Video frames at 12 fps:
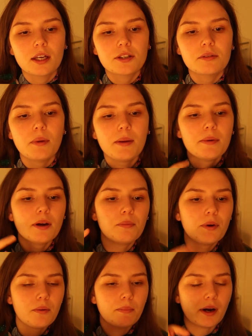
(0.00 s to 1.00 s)
So maybe I
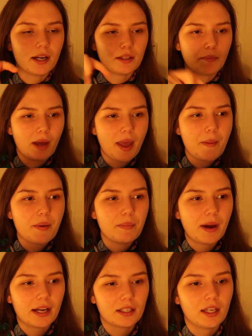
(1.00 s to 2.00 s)
will buy the
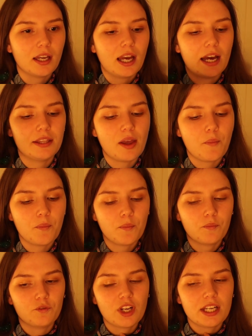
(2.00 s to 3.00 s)
paperback and then
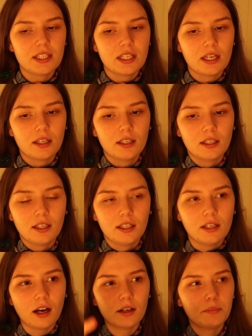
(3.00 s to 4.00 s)
read it
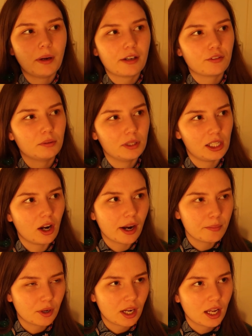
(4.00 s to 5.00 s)
in hardback from the
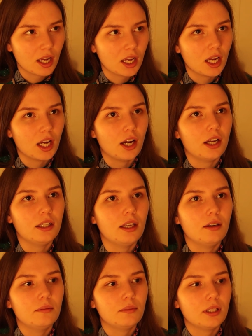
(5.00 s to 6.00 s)
library, and
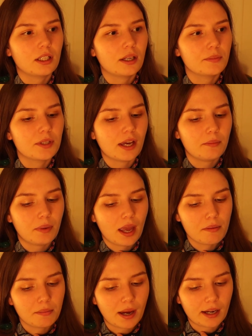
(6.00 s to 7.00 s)
then when it comes out in
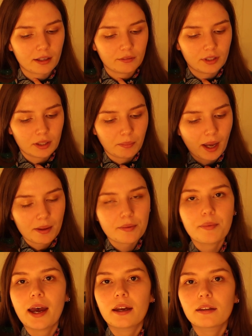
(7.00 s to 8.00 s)
paperback, I read the
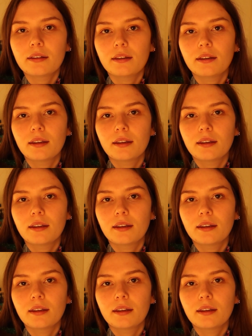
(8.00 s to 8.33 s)
paperback.